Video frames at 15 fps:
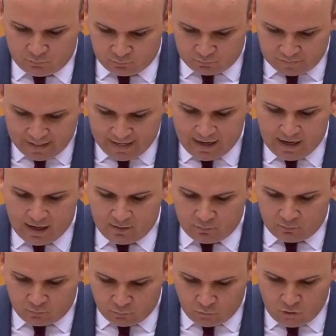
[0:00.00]
There are
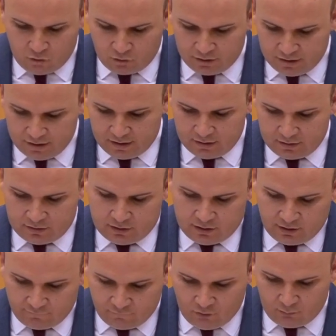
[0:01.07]
more needed
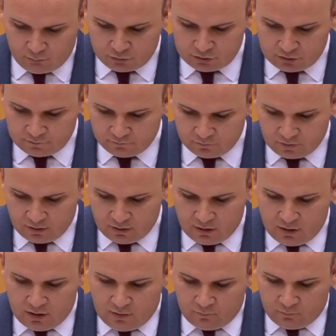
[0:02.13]
reforms.
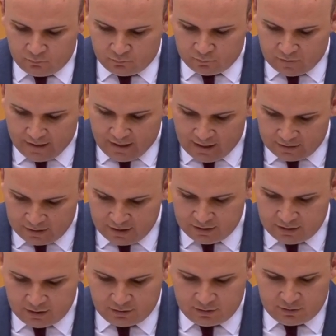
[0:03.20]
There are
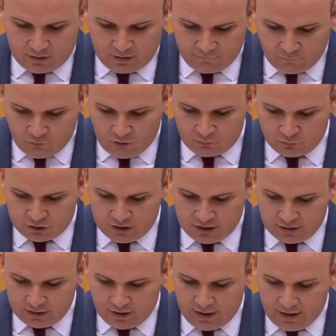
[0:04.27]
needed reforms
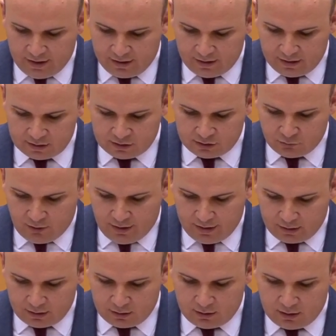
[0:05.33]
in areas like
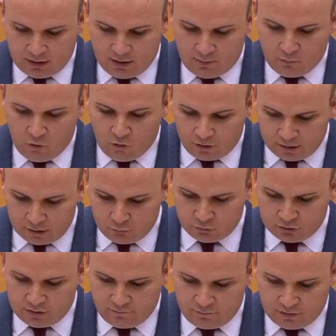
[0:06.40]
more
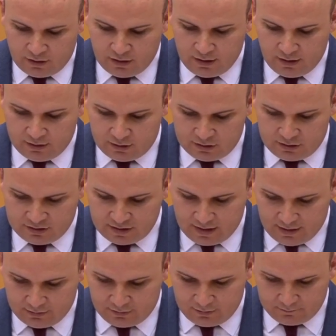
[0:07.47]
inclusivity in the society.